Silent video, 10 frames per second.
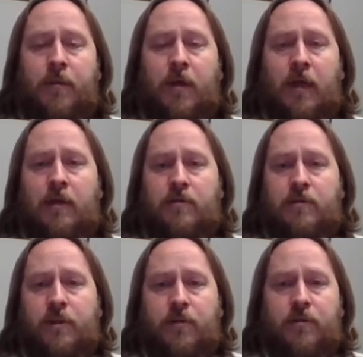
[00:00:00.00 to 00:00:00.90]
and
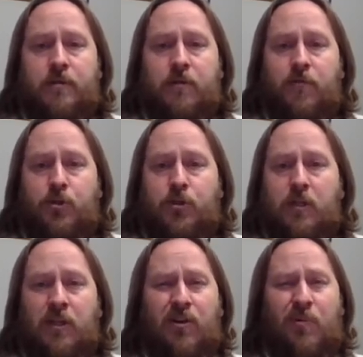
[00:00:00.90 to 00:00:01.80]
there is
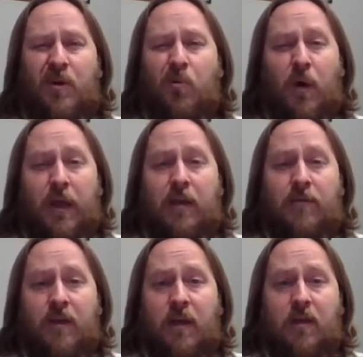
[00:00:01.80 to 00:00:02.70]
unfortunately no real way of
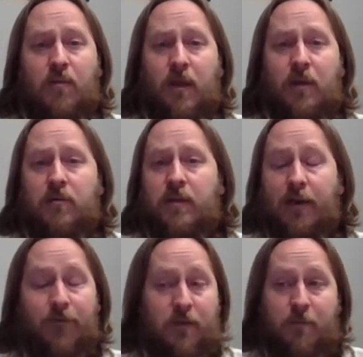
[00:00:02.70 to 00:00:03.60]
getting around
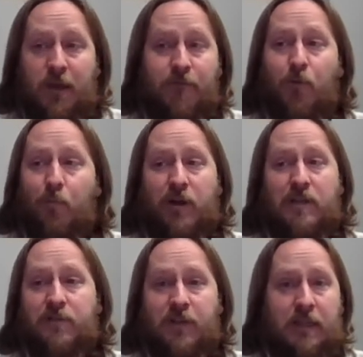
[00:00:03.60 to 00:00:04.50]
having to pay full
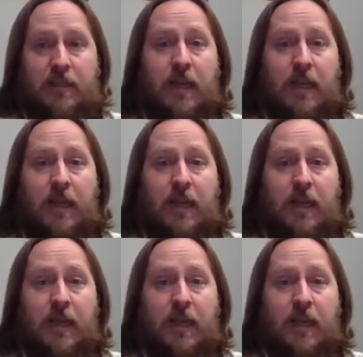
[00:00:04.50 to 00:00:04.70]
price for that